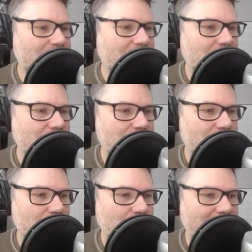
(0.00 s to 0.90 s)
Dungeons
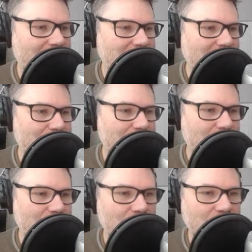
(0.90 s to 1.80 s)
and Dragons
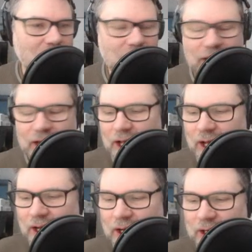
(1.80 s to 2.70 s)
episode.
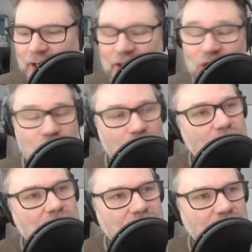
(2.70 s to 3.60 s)
Uh, in Search
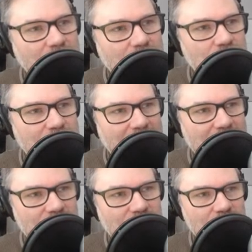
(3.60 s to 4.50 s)
of the Dungeon
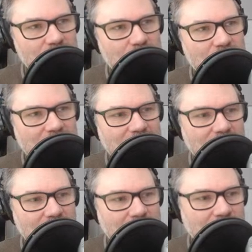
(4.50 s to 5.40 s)
Master. So check that out
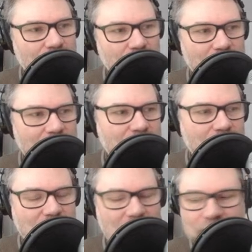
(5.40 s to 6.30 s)
on my YouTube. That's a good
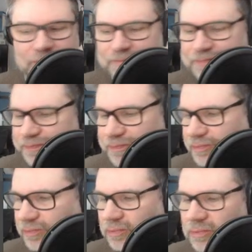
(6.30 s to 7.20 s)
time
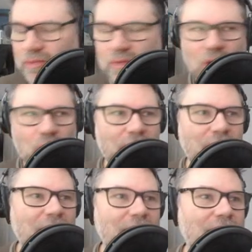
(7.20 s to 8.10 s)
where
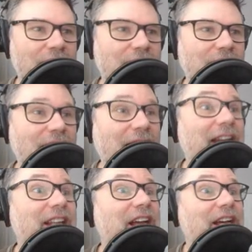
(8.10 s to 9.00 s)
I uh, kind of
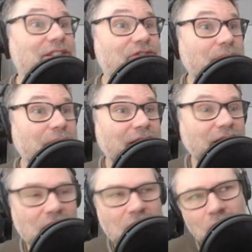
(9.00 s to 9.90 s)
analyze from a
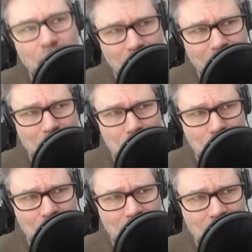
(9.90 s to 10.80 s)

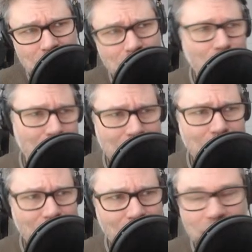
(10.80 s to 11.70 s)
professional point of
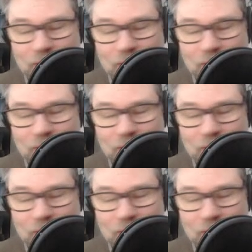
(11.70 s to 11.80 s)
view.